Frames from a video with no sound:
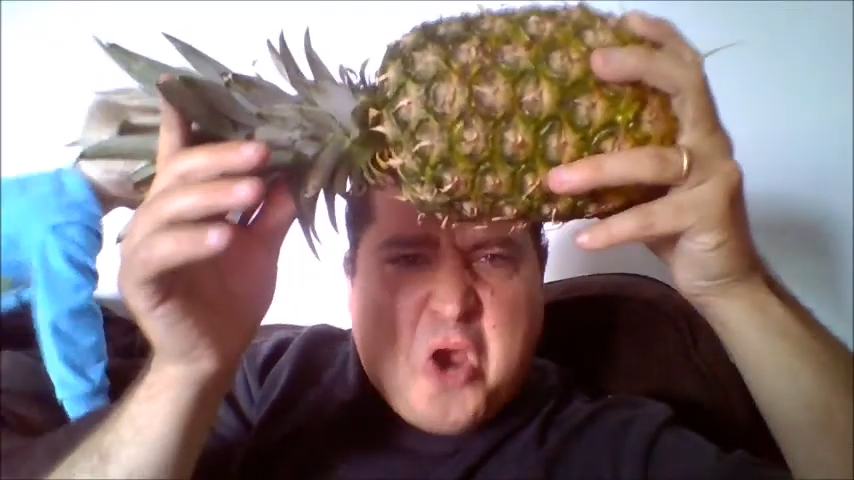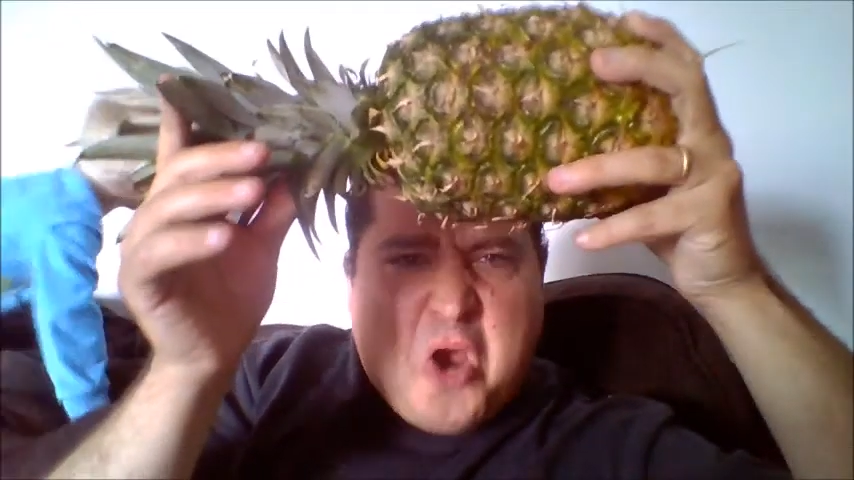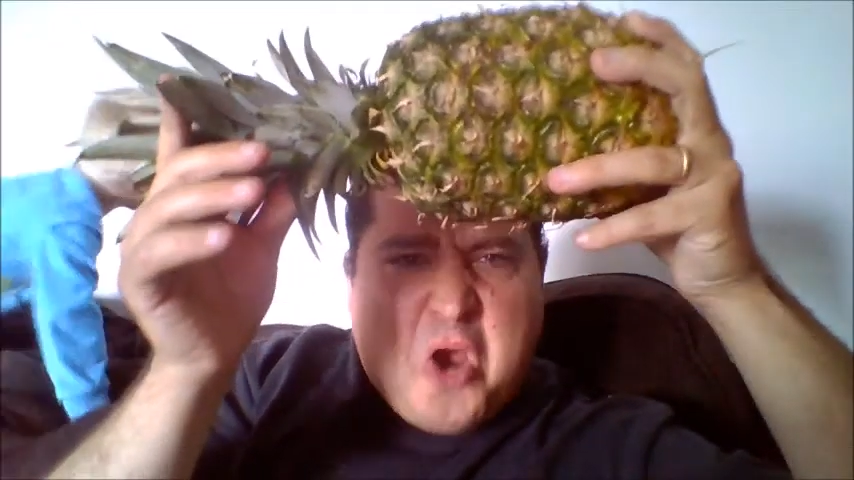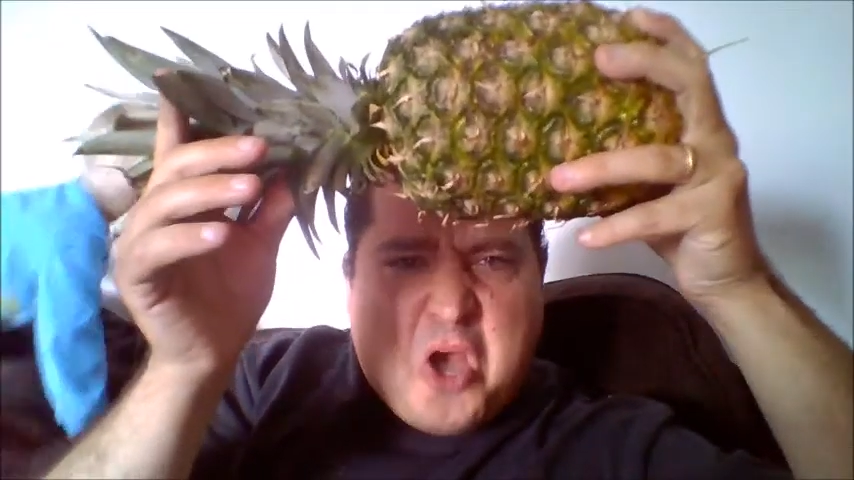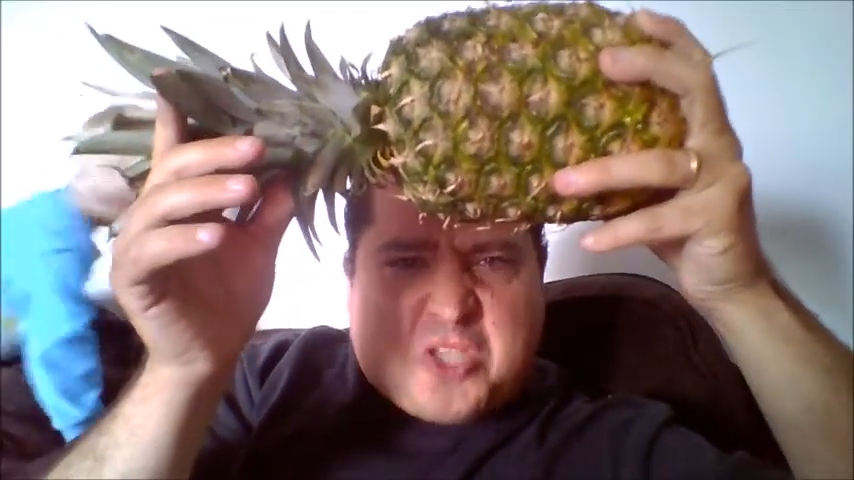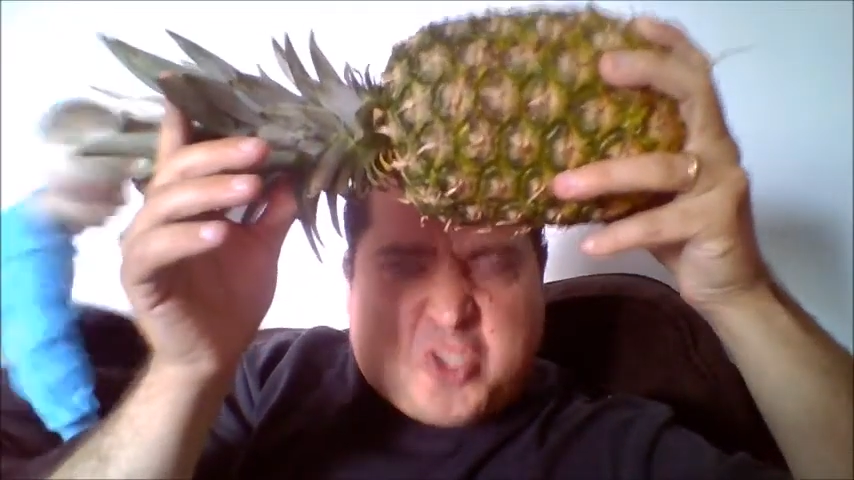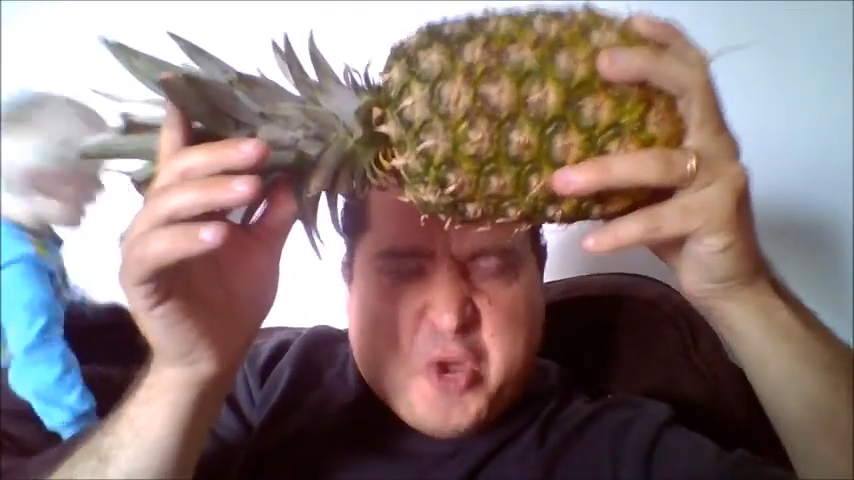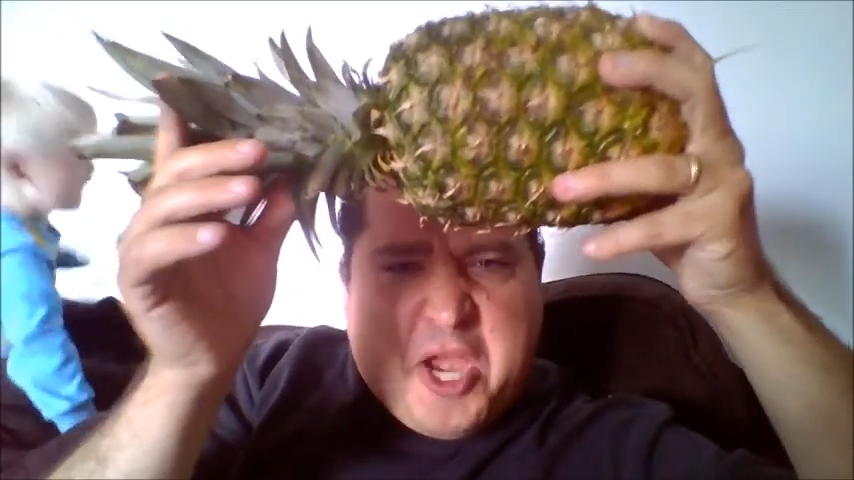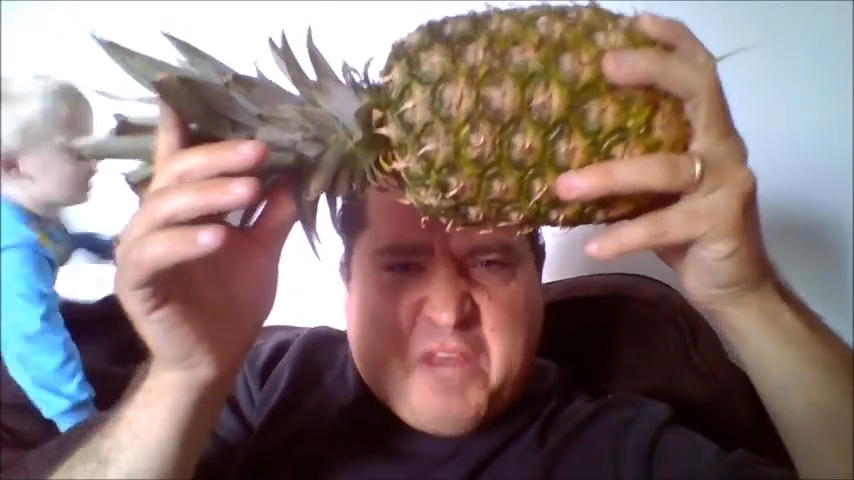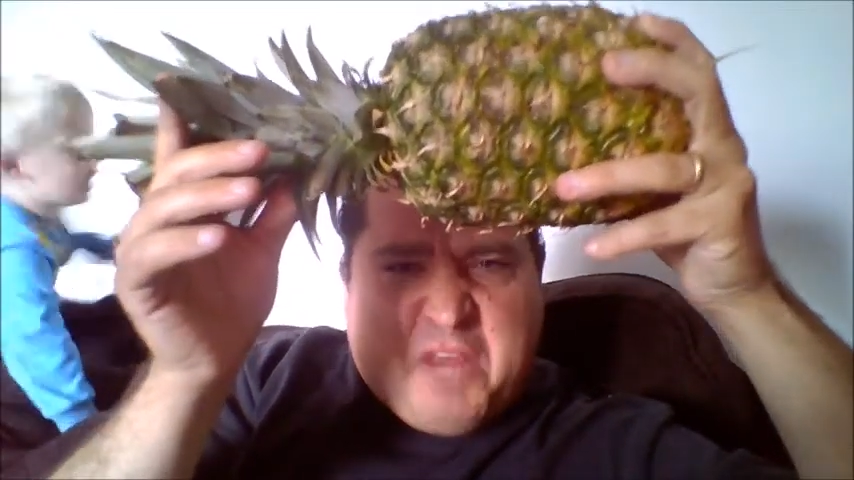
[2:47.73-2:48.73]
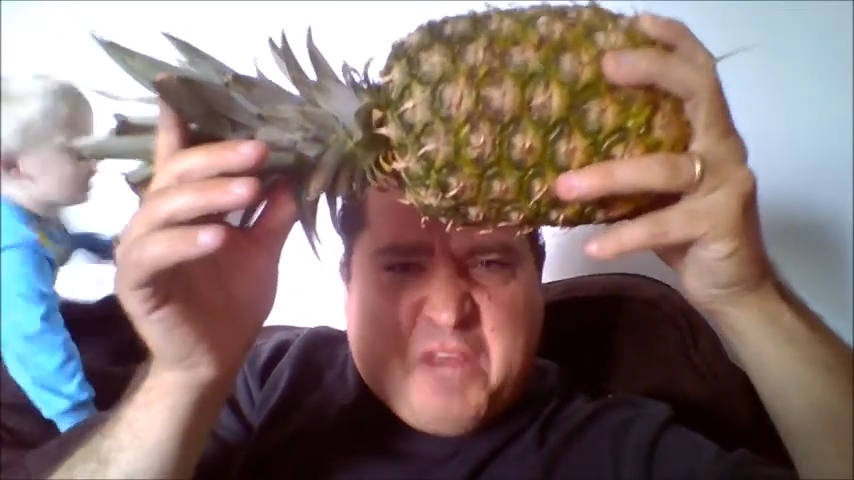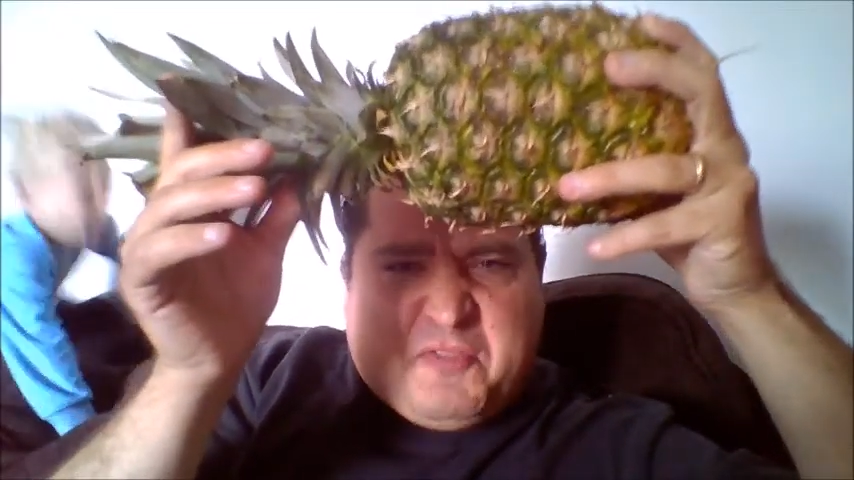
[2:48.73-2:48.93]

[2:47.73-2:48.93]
work training